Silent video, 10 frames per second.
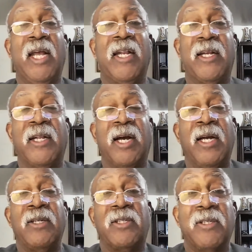And
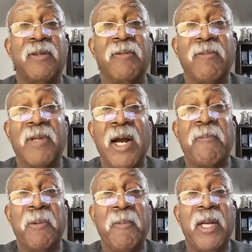I used to
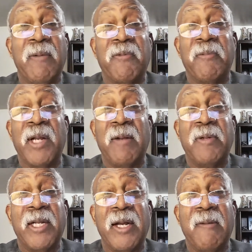compliment him from
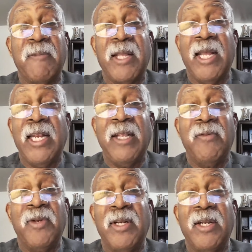time to time. And
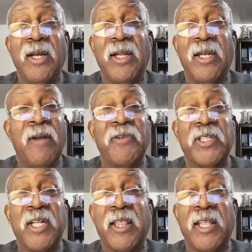he would
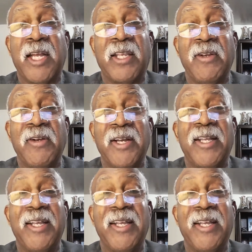never say thank you.